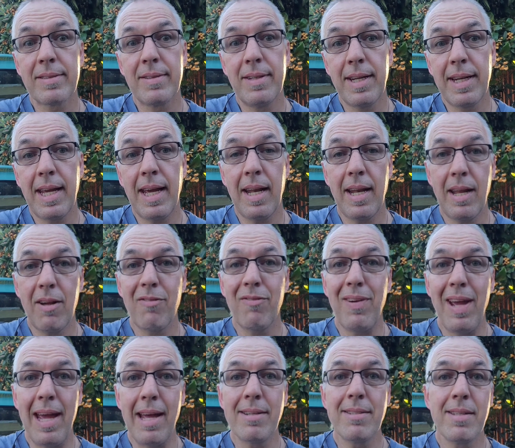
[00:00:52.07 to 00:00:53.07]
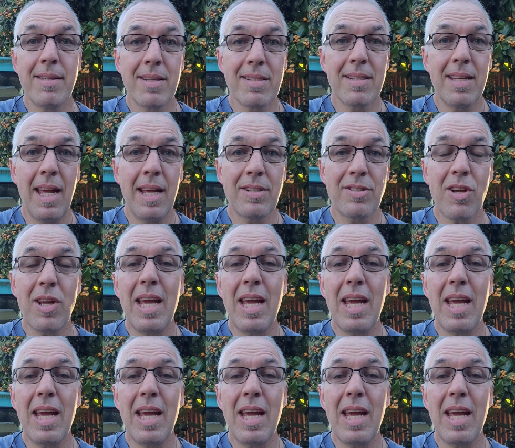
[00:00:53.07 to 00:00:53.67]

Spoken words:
so you can't have fans in the stands.